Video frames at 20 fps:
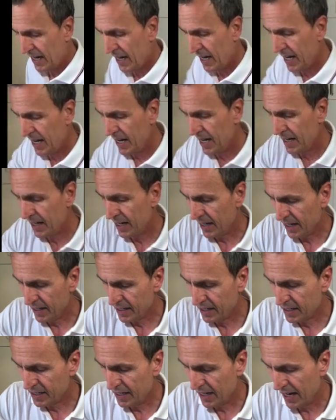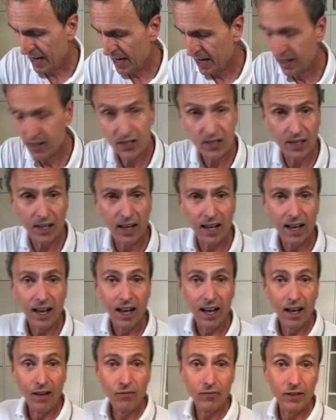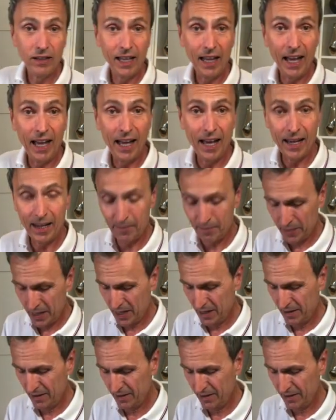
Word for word: And a slice of lime.